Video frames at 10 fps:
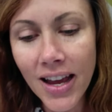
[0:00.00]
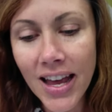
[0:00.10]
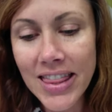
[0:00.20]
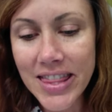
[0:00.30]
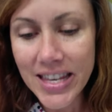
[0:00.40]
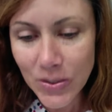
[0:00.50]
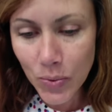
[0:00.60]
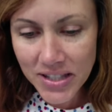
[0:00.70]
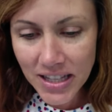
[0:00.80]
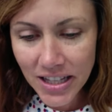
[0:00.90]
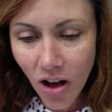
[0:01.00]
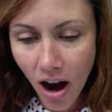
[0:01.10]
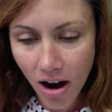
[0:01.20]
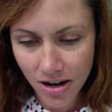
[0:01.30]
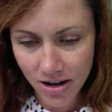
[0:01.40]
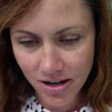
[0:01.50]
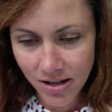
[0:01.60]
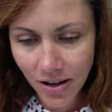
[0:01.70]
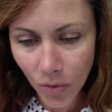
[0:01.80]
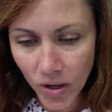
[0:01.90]
This one's a little
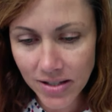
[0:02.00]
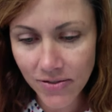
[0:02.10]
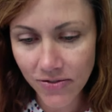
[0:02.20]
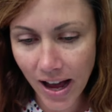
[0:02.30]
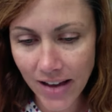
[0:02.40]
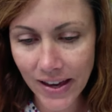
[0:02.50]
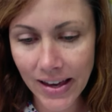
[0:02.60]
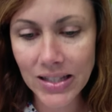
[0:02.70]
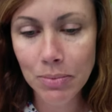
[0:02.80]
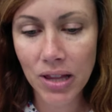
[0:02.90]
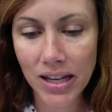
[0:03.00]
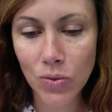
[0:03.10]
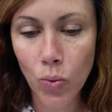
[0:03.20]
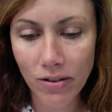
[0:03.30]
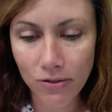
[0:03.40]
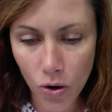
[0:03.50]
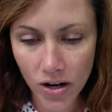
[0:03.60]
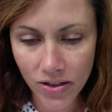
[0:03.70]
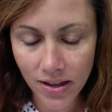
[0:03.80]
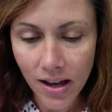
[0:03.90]
harder. What is 5/8 plus 1/4?
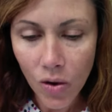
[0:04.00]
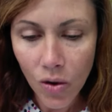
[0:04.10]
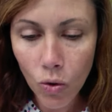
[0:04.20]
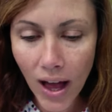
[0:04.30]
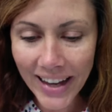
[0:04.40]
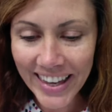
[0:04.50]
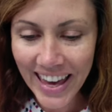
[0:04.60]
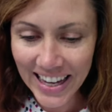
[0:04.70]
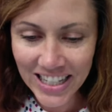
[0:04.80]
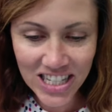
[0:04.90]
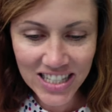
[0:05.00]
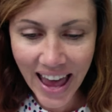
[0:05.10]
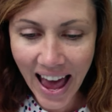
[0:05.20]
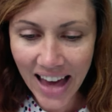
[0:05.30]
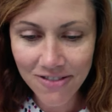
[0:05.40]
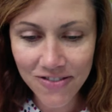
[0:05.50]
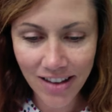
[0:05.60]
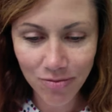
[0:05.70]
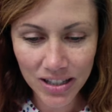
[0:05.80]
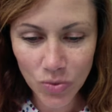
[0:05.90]
Well, I can't just add
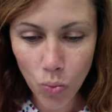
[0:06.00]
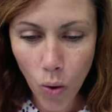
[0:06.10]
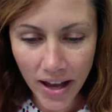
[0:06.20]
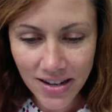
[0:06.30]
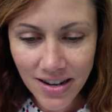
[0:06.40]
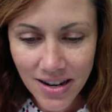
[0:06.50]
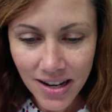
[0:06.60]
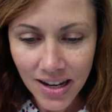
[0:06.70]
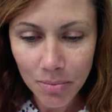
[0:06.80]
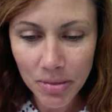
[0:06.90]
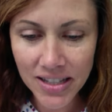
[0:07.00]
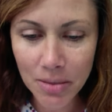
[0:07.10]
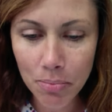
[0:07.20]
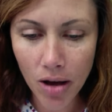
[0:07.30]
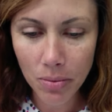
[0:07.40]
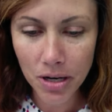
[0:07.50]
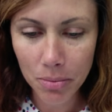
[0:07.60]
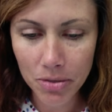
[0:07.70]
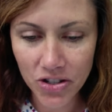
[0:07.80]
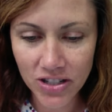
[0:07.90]
5 plus 1 because the bottom
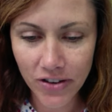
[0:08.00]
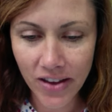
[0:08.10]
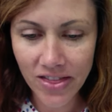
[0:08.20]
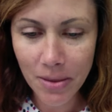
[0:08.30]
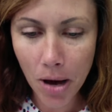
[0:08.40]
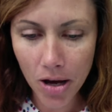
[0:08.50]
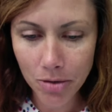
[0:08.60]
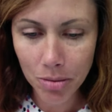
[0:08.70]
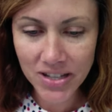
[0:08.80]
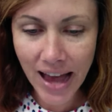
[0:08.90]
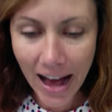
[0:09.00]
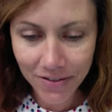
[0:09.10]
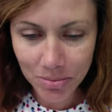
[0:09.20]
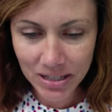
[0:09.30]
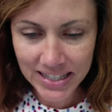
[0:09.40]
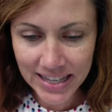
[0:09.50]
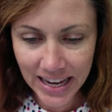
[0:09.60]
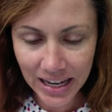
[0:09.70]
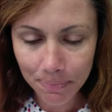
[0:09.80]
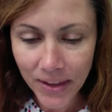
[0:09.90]
numbers are different. The bottom numbers have to be the
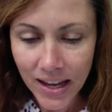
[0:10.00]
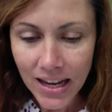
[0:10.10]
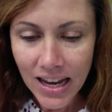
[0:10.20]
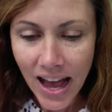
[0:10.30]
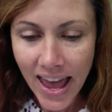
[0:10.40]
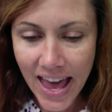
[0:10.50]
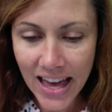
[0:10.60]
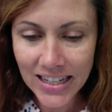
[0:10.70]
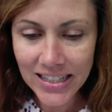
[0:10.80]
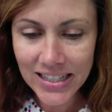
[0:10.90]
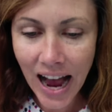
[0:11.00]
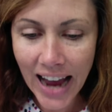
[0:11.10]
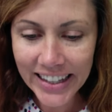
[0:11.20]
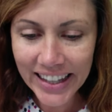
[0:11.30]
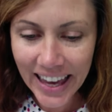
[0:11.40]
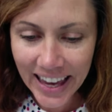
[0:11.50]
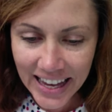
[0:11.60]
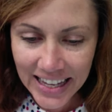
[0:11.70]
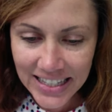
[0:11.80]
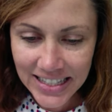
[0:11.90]
same. And I can't